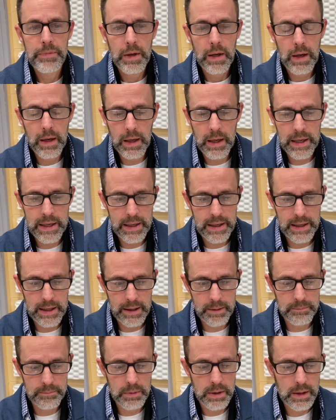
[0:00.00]
I
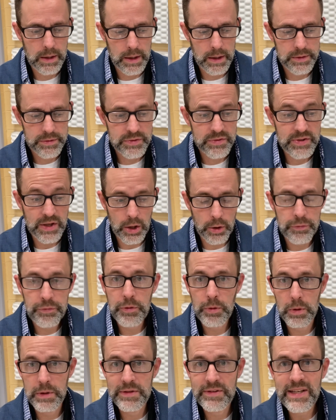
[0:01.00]
am
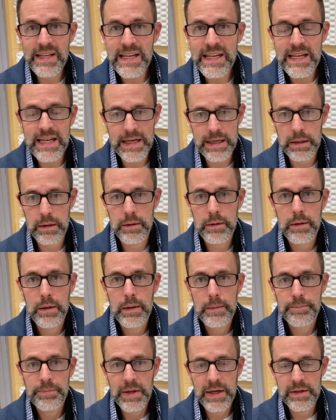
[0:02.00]
self-critiquing
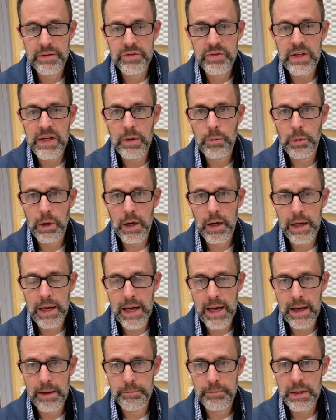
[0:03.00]
and seeing where I
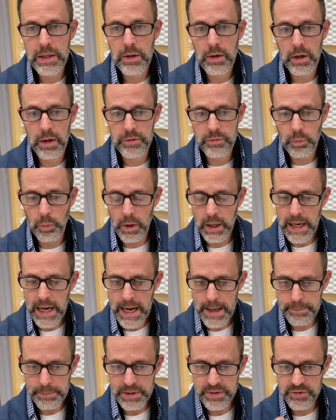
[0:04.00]
am, because what
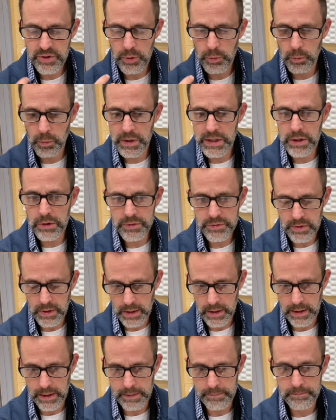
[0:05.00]
happens in real
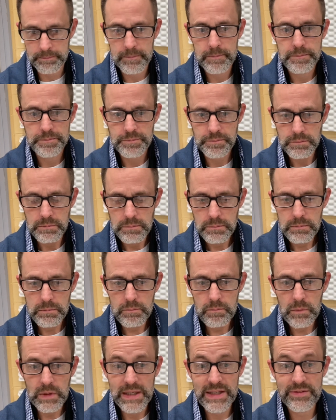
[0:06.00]
time
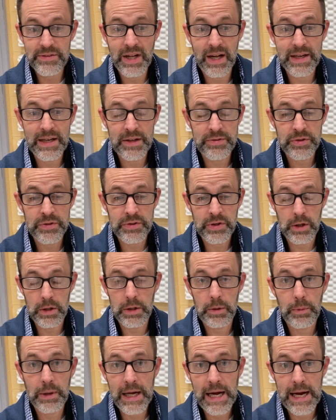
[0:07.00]
is not
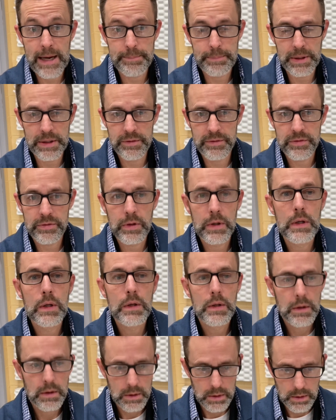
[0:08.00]
necessarily what happens,
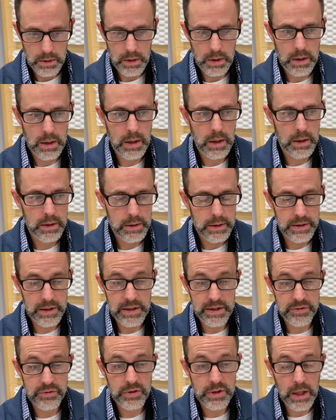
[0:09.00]
it
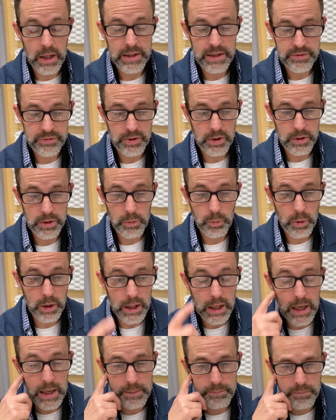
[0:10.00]
is not necessarily what
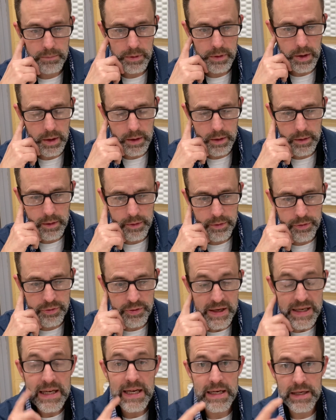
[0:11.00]
I'm
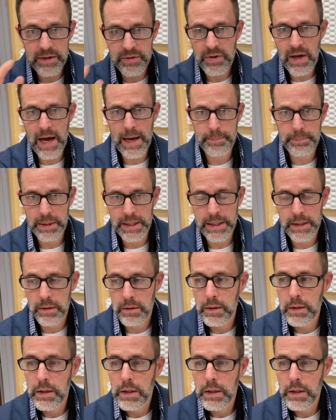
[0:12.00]
thinking is happening.